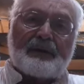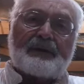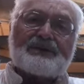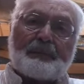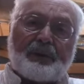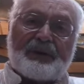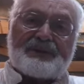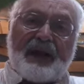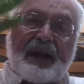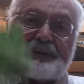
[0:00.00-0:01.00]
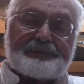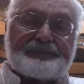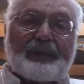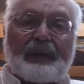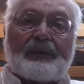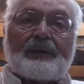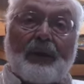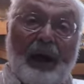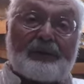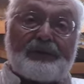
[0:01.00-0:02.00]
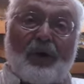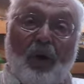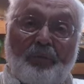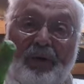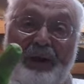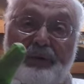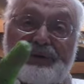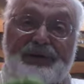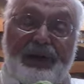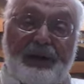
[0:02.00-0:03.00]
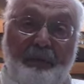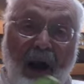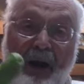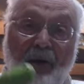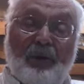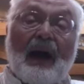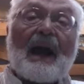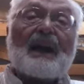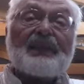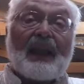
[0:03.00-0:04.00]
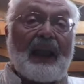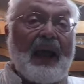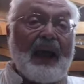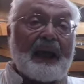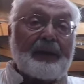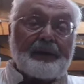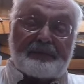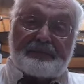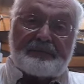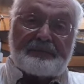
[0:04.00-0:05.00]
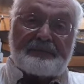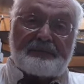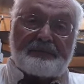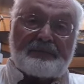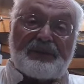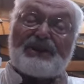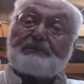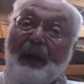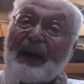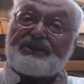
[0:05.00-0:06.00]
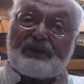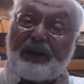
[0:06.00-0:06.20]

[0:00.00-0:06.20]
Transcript: Simple as that. Well, hopefully we'll see you tomorrow on the line, dispatching